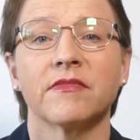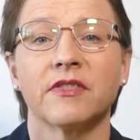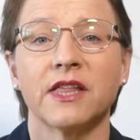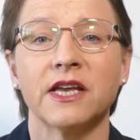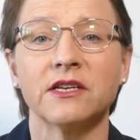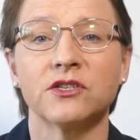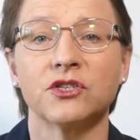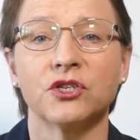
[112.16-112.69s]

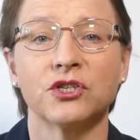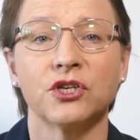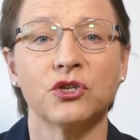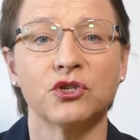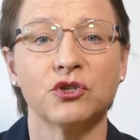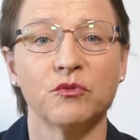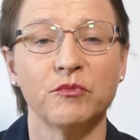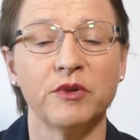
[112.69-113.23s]
Thanks to
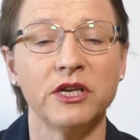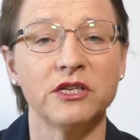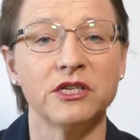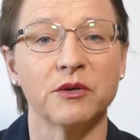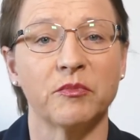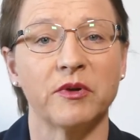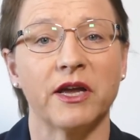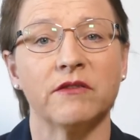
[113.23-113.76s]
social
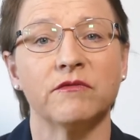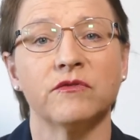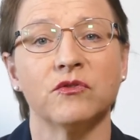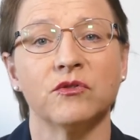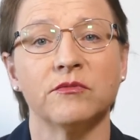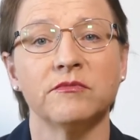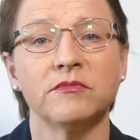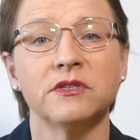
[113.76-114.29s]
media
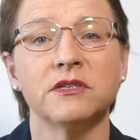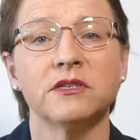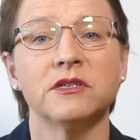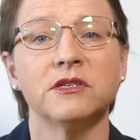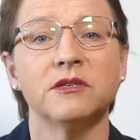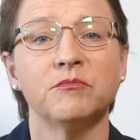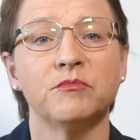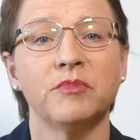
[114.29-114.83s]
platforms,
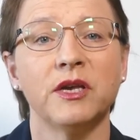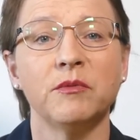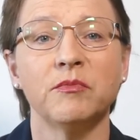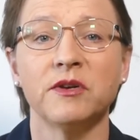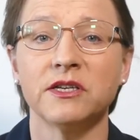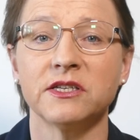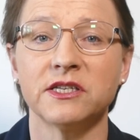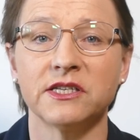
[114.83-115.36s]

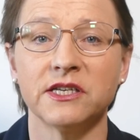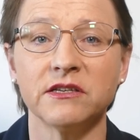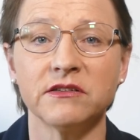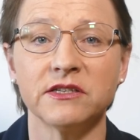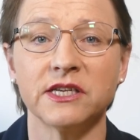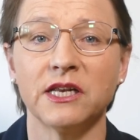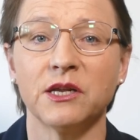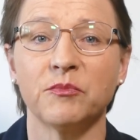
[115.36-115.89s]
people are still
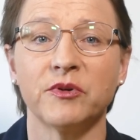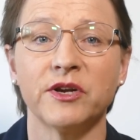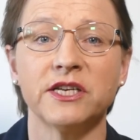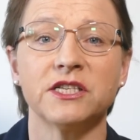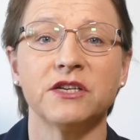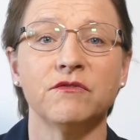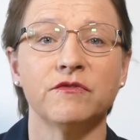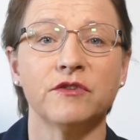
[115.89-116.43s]

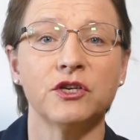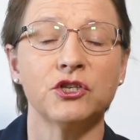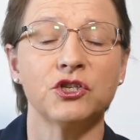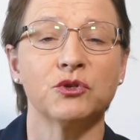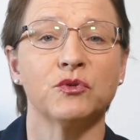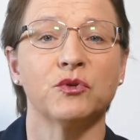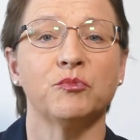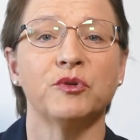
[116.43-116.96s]
celebrating
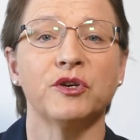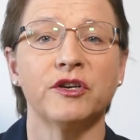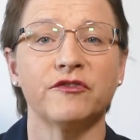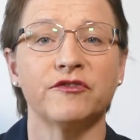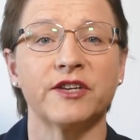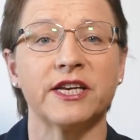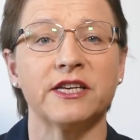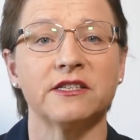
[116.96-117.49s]
virtual
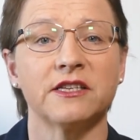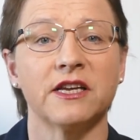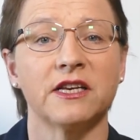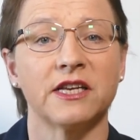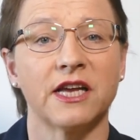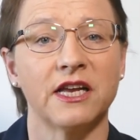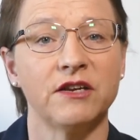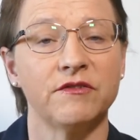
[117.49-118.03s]
birthdays
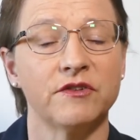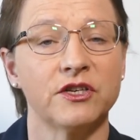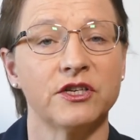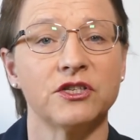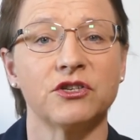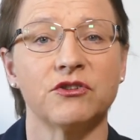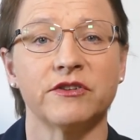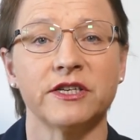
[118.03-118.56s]
and
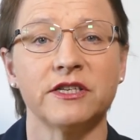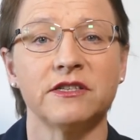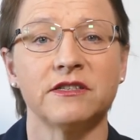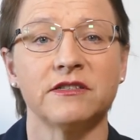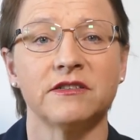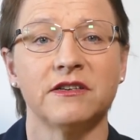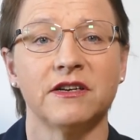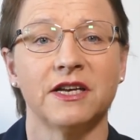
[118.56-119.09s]

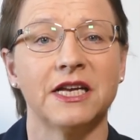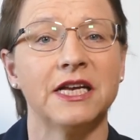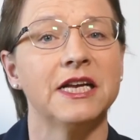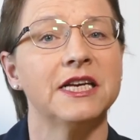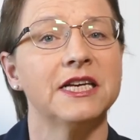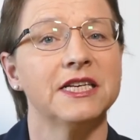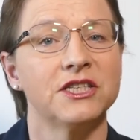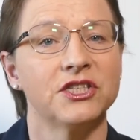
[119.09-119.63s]
anniversaries,
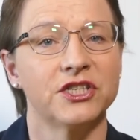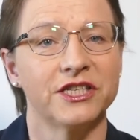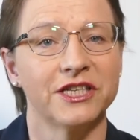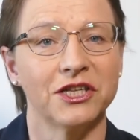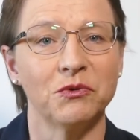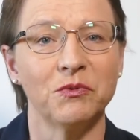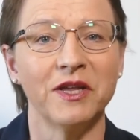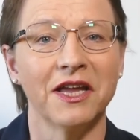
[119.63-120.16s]

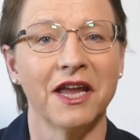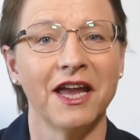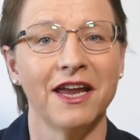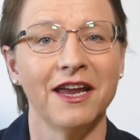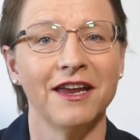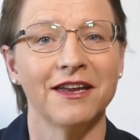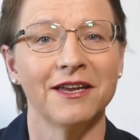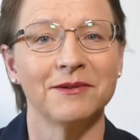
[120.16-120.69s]
still with
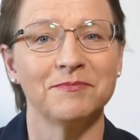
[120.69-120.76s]
cake,